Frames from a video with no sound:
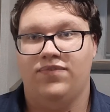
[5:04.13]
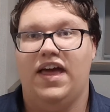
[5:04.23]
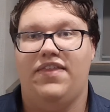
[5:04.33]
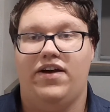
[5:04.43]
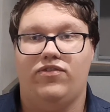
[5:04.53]

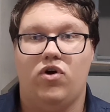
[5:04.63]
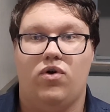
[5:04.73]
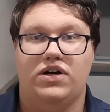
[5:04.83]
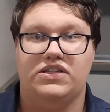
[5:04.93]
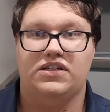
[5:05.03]
And then, of
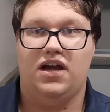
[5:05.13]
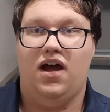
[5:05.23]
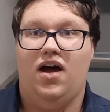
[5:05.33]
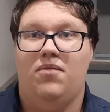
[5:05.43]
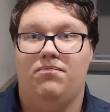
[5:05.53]
course,
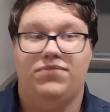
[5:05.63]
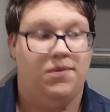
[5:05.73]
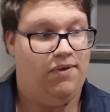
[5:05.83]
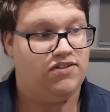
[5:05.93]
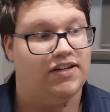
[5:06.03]

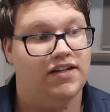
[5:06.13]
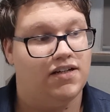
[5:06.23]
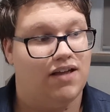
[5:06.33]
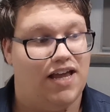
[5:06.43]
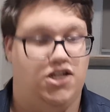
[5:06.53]
the music,
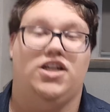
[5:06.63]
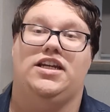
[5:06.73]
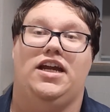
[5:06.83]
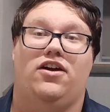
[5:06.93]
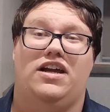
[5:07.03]
as you can
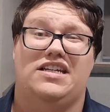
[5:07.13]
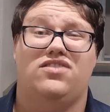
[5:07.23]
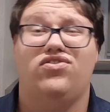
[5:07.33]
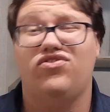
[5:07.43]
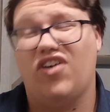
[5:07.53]
hear,
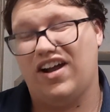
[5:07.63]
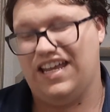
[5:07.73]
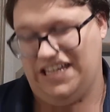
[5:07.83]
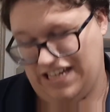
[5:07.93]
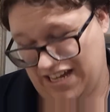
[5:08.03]
is
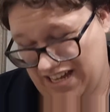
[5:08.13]
fucking